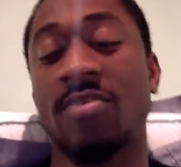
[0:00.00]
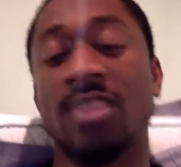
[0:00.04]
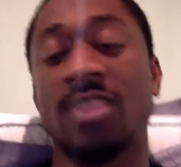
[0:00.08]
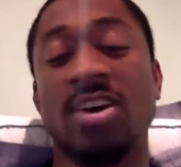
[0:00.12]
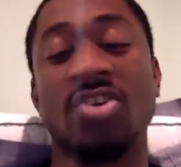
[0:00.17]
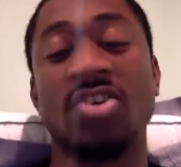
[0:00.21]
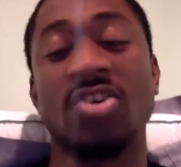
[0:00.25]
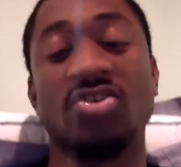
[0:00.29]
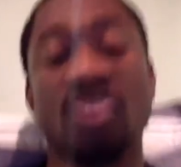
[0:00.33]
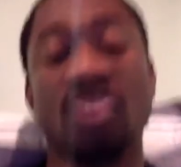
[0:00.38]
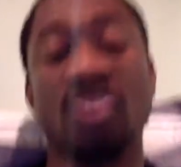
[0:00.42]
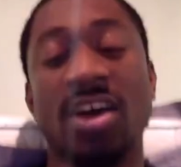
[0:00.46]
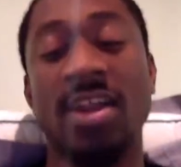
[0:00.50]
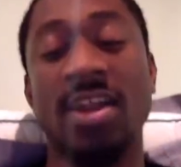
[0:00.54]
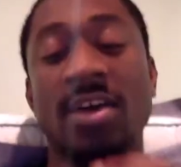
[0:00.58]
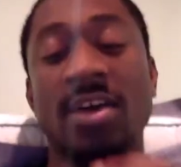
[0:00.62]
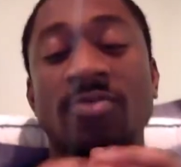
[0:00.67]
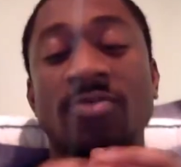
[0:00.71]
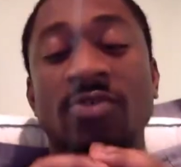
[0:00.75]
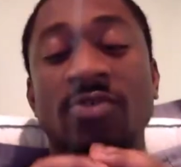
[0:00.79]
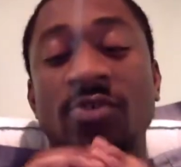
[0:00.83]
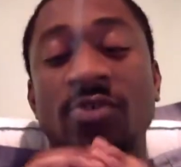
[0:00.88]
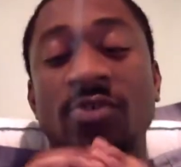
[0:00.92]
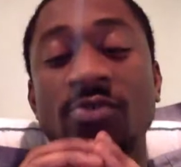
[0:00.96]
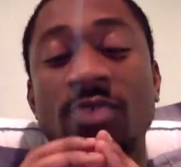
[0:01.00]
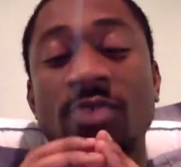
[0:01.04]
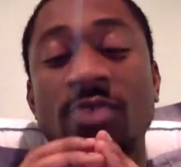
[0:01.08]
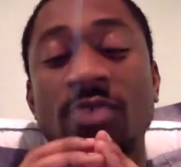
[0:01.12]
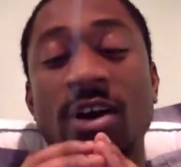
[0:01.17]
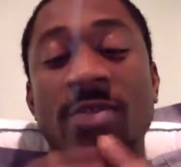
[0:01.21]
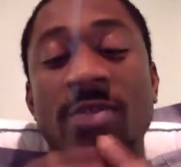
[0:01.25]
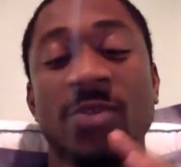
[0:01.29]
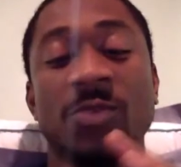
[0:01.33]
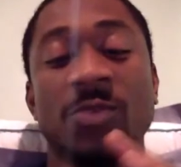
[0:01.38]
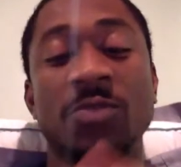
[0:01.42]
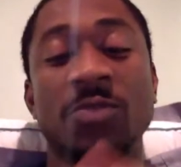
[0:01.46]
Shout out to
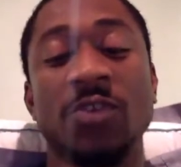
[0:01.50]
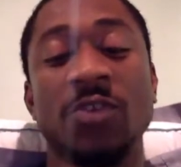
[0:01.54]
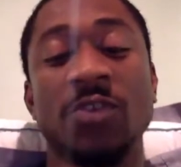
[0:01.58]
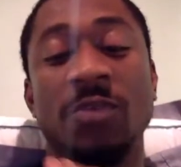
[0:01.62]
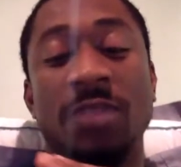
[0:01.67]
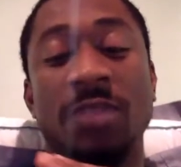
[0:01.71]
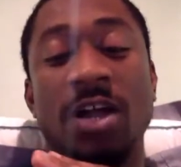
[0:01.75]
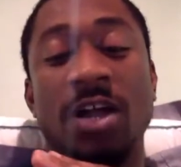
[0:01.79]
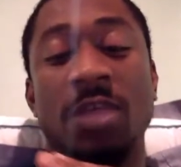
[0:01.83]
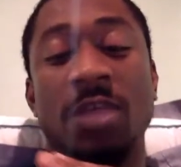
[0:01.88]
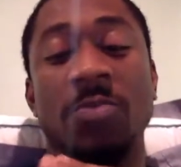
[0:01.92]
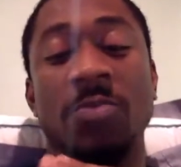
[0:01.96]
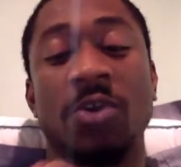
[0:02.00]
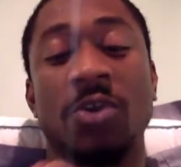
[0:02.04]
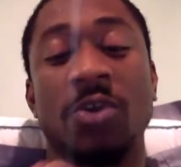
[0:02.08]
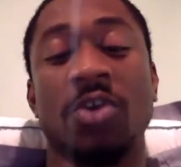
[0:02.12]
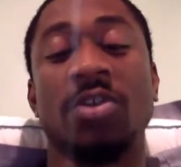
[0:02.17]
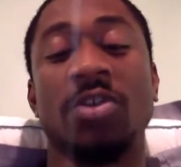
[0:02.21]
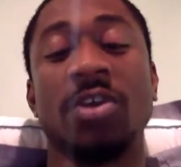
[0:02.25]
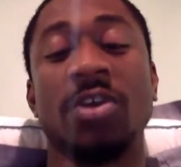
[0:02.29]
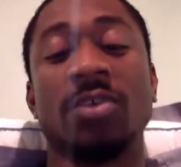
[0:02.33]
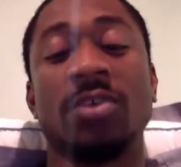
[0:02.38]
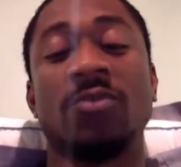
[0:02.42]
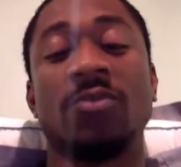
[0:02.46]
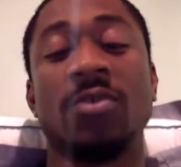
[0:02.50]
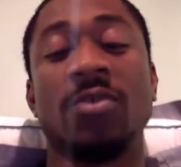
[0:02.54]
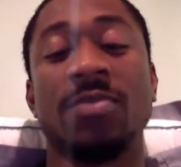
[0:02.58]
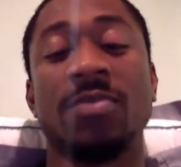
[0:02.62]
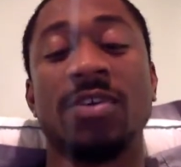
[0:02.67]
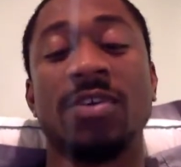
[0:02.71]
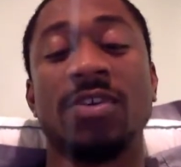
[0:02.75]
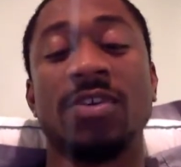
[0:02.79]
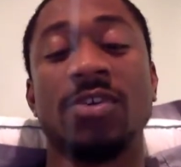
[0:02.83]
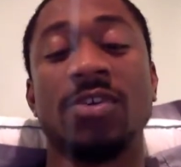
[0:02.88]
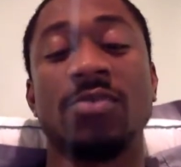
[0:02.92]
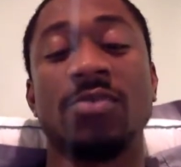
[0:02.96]
this music blog I'm currently contributing
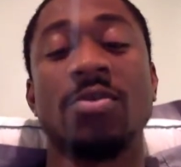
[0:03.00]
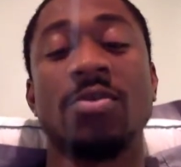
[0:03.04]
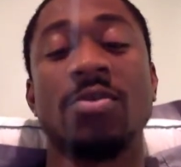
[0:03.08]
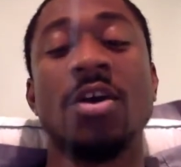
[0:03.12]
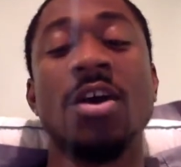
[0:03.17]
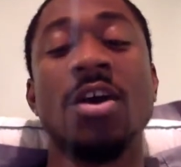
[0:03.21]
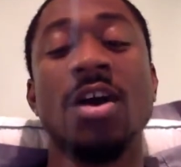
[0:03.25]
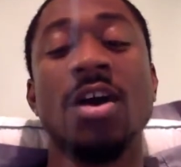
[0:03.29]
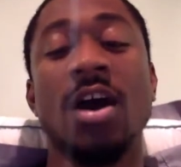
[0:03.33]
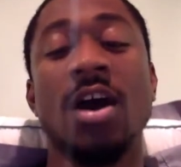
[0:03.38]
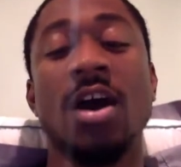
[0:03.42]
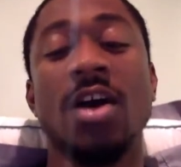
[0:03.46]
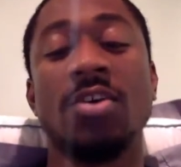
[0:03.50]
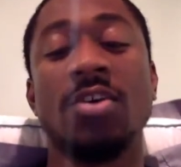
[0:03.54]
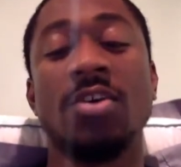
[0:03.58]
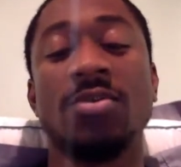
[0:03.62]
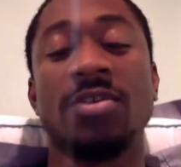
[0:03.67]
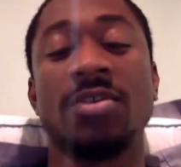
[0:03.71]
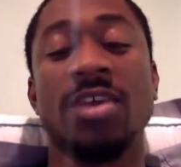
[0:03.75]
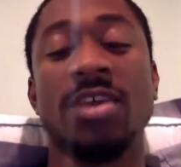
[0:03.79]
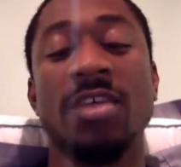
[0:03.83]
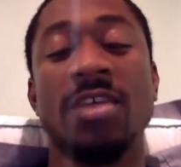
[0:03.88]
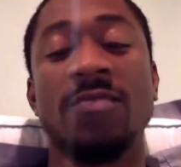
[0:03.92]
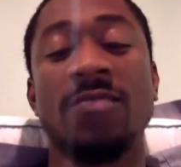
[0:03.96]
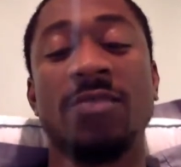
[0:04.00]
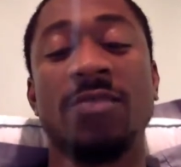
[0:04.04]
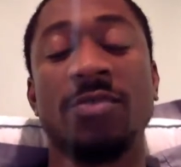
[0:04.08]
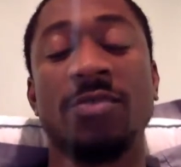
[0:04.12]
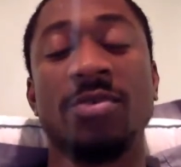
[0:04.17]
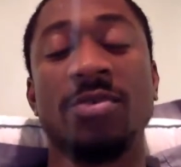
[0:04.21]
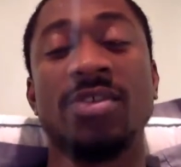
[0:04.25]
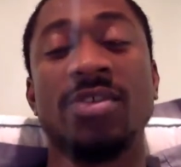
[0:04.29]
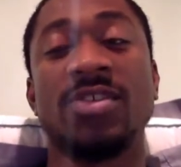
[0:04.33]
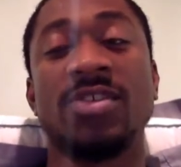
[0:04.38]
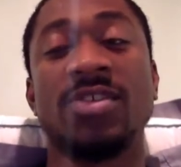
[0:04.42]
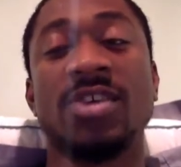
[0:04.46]
to, Under the
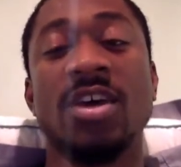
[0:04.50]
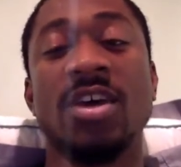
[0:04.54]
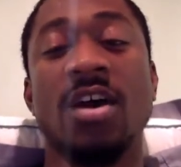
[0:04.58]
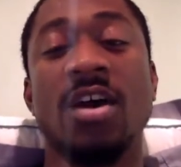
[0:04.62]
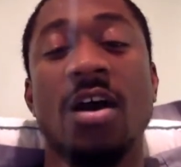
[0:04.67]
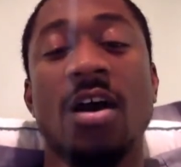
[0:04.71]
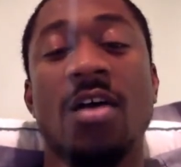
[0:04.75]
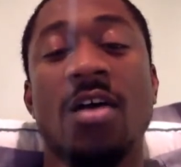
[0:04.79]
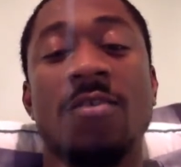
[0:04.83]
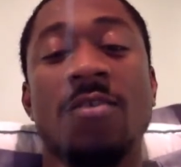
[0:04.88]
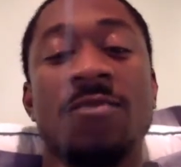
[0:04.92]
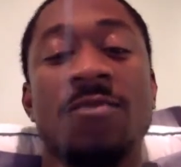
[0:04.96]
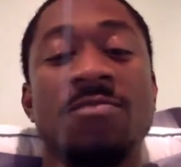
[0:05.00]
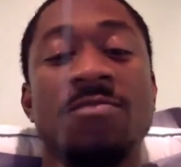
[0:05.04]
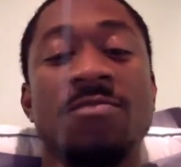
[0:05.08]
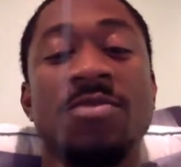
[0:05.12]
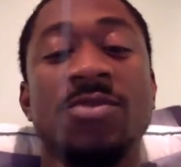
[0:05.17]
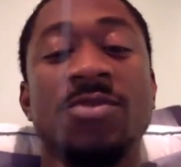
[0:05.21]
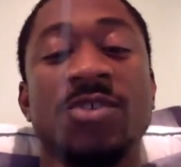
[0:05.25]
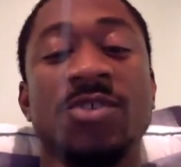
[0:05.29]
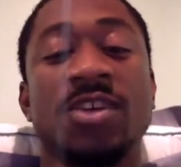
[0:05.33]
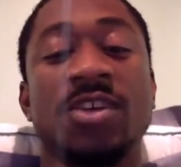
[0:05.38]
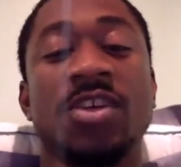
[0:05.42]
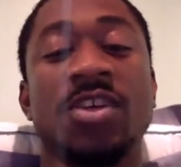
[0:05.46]
Influence of Music.